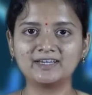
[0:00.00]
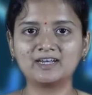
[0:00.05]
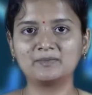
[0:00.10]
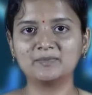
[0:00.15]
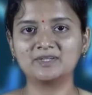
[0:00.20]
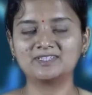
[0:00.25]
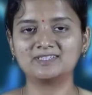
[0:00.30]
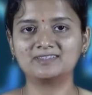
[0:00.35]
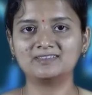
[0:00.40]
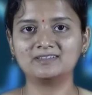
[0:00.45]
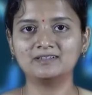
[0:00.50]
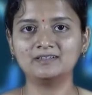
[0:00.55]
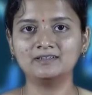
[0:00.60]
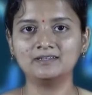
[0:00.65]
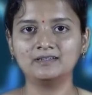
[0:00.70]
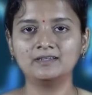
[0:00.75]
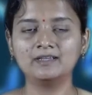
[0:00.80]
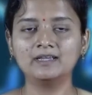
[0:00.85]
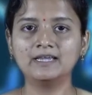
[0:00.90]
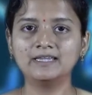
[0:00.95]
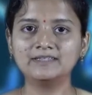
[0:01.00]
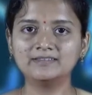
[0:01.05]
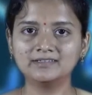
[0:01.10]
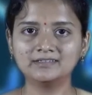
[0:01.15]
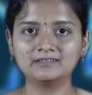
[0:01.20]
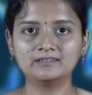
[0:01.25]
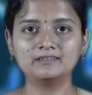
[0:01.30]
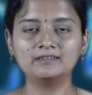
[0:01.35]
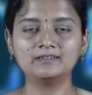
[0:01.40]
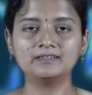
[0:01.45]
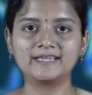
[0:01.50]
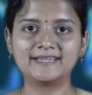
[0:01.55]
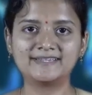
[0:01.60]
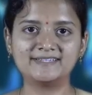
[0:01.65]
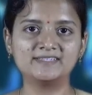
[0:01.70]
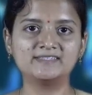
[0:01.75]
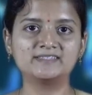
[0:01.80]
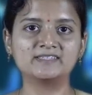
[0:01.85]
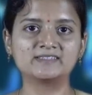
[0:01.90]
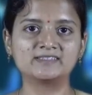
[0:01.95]
Ramachandran in the year
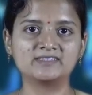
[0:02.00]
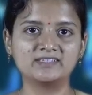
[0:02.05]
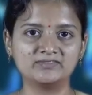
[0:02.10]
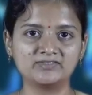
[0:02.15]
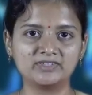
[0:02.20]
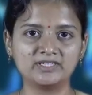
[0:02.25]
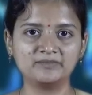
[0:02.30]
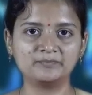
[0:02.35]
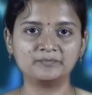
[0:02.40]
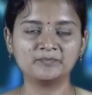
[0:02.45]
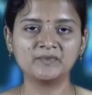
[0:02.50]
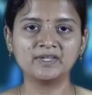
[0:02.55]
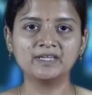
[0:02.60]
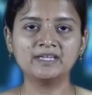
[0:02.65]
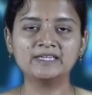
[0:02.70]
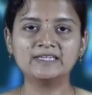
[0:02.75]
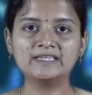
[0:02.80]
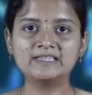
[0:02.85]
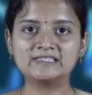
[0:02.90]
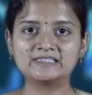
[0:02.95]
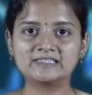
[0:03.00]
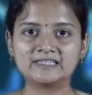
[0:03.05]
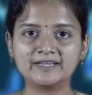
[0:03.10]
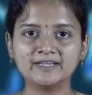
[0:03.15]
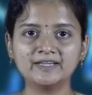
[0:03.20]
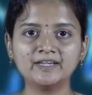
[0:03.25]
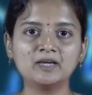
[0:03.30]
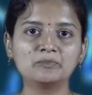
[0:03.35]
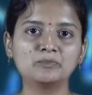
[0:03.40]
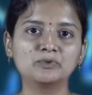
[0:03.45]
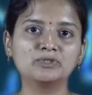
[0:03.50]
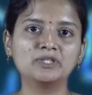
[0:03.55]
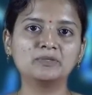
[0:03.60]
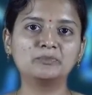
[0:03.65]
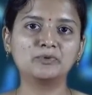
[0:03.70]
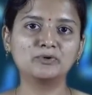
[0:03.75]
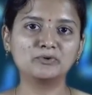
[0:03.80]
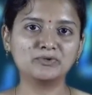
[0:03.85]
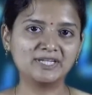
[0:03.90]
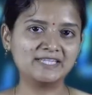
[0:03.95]
1963. He studied about the
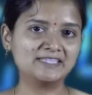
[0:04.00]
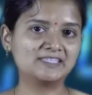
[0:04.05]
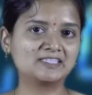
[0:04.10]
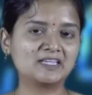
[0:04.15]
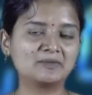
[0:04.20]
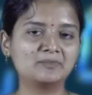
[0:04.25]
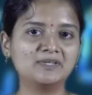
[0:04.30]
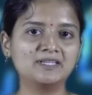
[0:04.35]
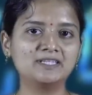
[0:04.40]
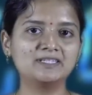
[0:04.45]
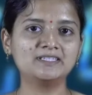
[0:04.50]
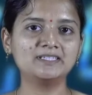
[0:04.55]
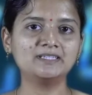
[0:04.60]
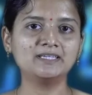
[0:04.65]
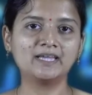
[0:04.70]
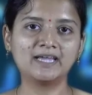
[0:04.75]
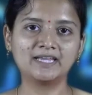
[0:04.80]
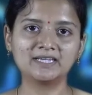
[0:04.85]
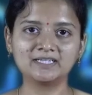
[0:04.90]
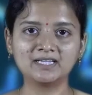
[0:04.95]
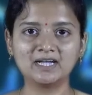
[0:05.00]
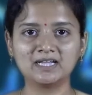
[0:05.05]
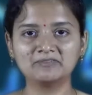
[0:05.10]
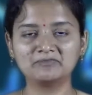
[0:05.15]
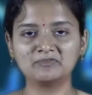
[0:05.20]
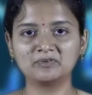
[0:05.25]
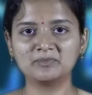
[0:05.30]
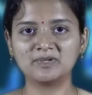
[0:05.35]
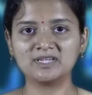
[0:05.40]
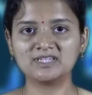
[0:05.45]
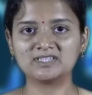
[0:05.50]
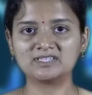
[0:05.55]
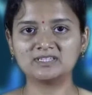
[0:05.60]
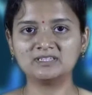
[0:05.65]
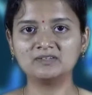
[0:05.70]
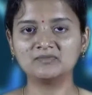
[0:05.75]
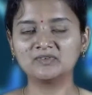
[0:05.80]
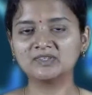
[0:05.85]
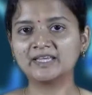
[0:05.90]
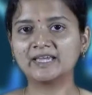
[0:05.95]
protein stability and
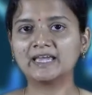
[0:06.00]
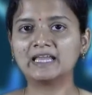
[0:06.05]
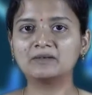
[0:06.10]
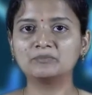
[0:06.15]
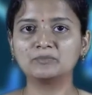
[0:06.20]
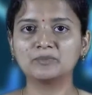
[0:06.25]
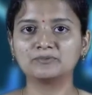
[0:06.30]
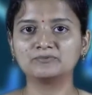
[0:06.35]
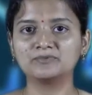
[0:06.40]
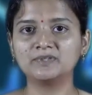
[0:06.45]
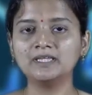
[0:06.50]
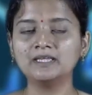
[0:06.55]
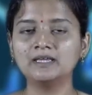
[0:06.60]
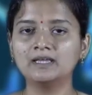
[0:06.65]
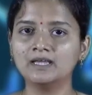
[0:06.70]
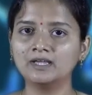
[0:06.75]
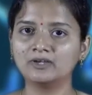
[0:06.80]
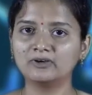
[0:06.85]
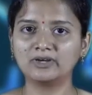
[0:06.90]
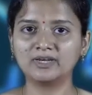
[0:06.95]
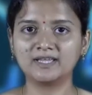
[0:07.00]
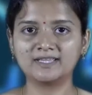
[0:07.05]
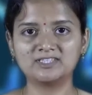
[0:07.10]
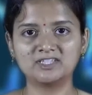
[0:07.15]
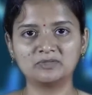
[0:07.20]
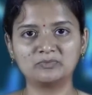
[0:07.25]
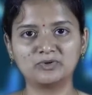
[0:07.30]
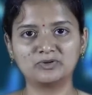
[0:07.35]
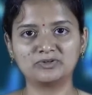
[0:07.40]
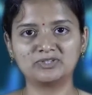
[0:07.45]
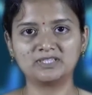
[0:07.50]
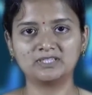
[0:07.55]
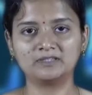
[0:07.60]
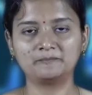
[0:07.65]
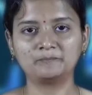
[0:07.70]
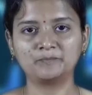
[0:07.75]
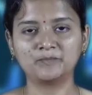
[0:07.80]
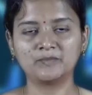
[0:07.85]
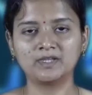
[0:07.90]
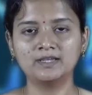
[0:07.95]
conformation with the help of the collagen protein.
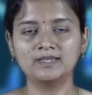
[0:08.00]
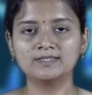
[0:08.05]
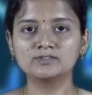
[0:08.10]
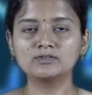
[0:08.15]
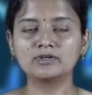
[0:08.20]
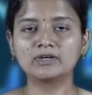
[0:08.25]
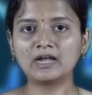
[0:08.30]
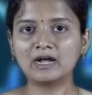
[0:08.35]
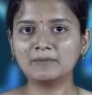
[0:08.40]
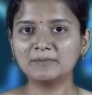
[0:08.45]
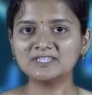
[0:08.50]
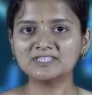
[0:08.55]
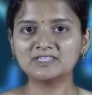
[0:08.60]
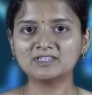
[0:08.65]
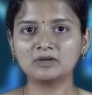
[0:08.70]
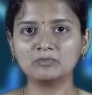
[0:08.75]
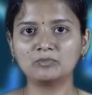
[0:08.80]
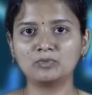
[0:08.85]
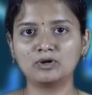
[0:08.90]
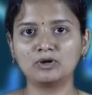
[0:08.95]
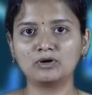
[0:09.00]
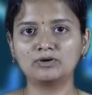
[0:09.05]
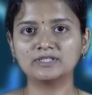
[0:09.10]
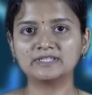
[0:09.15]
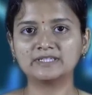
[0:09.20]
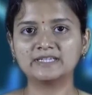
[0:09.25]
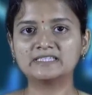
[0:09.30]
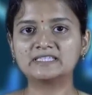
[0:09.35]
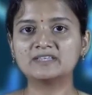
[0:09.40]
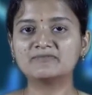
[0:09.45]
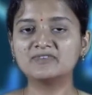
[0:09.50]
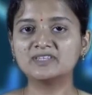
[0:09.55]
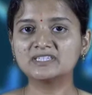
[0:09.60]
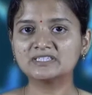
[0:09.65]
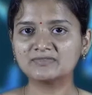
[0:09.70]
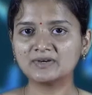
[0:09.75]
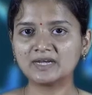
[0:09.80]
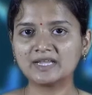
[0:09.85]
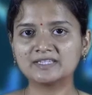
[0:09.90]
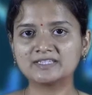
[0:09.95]
So Ramachandran plot is a
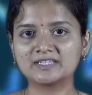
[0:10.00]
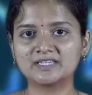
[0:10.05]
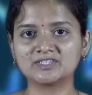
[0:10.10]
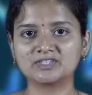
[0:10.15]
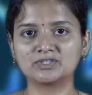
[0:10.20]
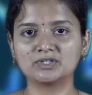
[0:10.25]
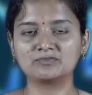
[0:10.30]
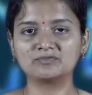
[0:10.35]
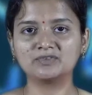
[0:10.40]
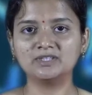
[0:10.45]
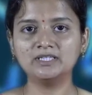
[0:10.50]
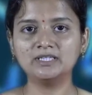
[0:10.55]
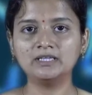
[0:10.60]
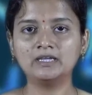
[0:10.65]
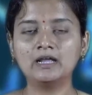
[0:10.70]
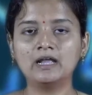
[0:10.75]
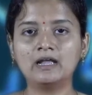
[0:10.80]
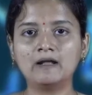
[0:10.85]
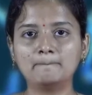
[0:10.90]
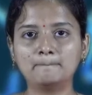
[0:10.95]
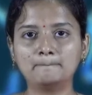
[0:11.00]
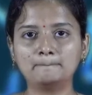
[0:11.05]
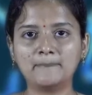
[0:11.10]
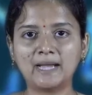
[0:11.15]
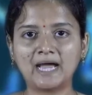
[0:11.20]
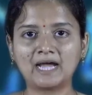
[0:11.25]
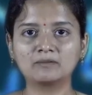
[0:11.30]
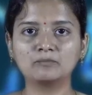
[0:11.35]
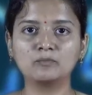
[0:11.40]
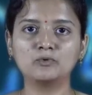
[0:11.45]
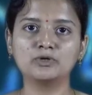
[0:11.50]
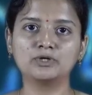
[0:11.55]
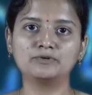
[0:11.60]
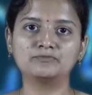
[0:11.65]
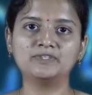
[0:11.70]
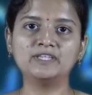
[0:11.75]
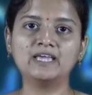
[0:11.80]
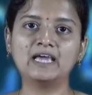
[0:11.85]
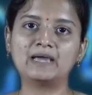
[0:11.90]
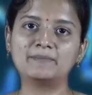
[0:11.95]
visualization of the backbone
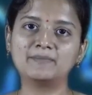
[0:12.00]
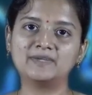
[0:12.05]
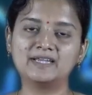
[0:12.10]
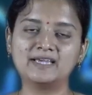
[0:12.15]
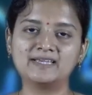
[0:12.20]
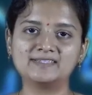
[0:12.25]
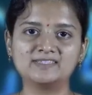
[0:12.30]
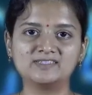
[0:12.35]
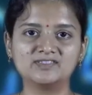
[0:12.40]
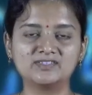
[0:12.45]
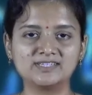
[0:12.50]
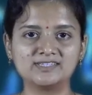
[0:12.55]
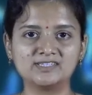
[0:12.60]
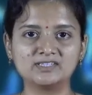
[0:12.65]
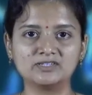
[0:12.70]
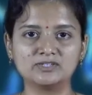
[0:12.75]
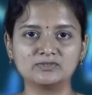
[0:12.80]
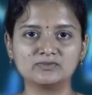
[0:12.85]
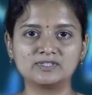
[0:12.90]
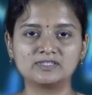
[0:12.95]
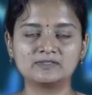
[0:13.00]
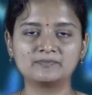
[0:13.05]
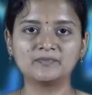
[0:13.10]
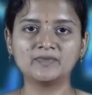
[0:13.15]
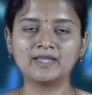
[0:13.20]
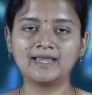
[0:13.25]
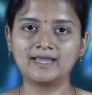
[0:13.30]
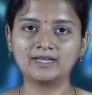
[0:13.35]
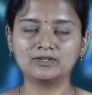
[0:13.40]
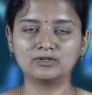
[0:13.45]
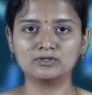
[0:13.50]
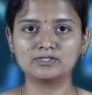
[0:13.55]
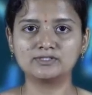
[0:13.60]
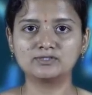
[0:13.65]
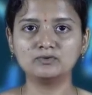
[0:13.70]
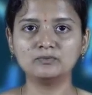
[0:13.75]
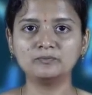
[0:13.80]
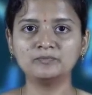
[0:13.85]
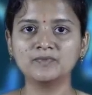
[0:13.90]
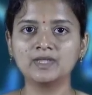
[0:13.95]
of the amino acid residues, and
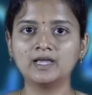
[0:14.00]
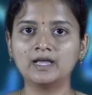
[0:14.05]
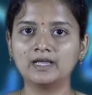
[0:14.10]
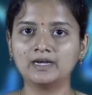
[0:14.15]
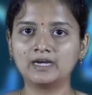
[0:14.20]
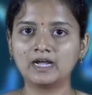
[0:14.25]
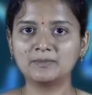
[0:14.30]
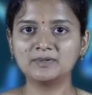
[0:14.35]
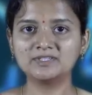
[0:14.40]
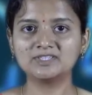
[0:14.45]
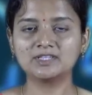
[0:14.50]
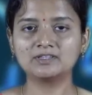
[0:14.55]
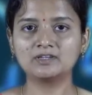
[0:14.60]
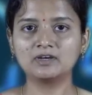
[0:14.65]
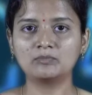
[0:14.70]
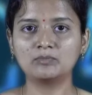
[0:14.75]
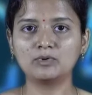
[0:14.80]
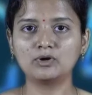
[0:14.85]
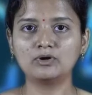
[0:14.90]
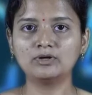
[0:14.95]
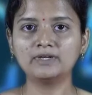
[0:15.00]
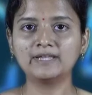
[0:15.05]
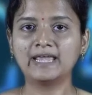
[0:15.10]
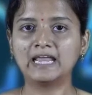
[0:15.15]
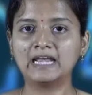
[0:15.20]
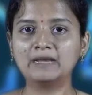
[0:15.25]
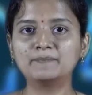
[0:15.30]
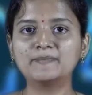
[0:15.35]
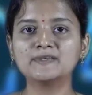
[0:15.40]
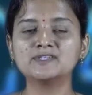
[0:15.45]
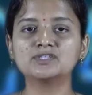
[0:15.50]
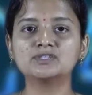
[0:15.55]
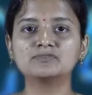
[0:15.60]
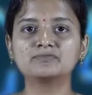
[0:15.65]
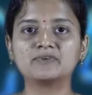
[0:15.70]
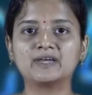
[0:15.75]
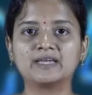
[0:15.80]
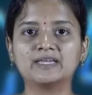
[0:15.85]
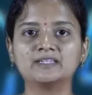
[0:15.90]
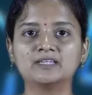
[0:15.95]
also Ramachandran plot help us to
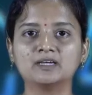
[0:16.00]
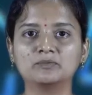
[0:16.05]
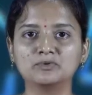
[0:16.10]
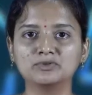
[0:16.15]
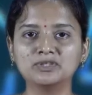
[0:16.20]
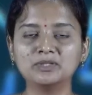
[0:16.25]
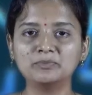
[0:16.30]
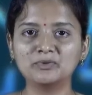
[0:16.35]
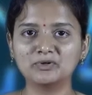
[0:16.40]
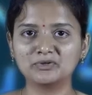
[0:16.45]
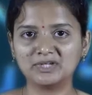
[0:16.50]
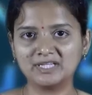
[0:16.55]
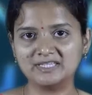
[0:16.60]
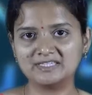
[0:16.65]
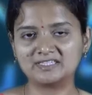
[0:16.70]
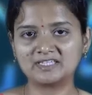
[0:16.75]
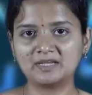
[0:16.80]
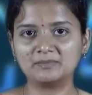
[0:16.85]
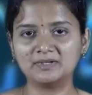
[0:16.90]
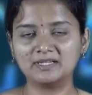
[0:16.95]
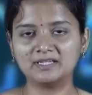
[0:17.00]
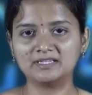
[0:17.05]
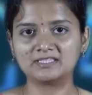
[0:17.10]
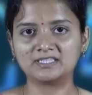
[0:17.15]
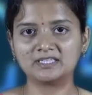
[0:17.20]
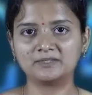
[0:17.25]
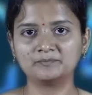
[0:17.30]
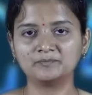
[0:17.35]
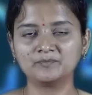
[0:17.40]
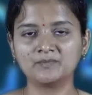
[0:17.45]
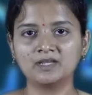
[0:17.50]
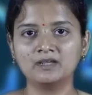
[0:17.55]
find about the protein stability.